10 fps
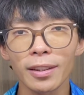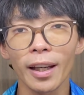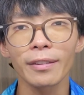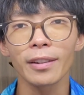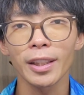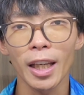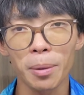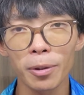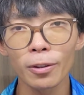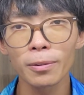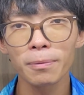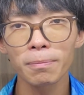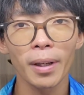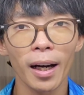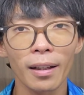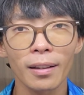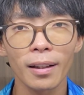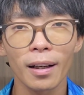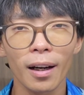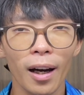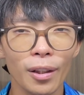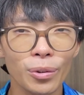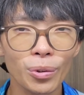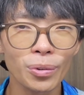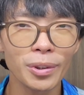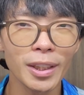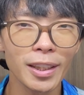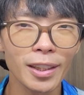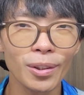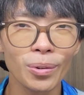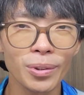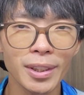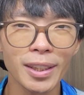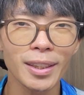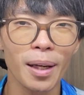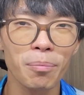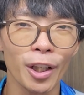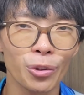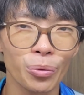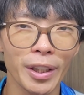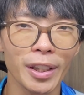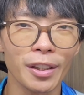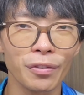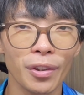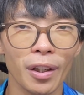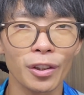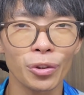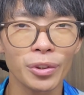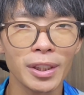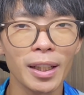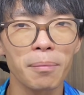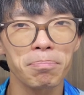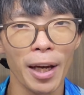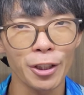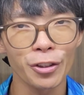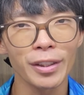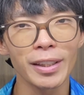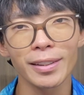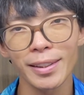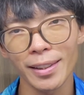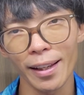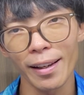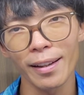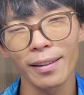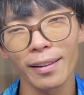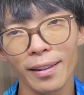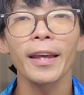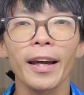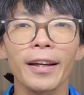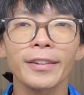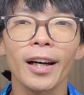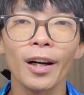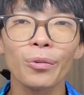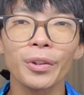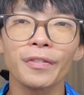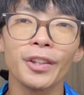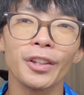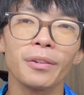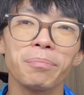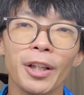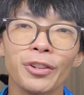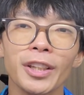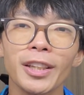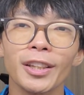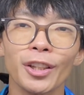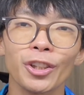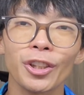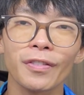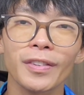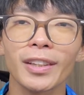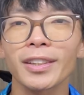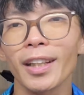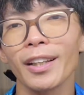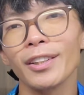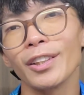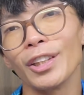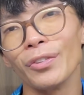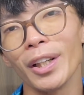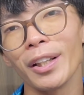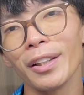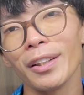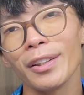and the cable, but are you really losing that much weight if you are using a battery instead? And now with the battery in the shifters and the derailleur,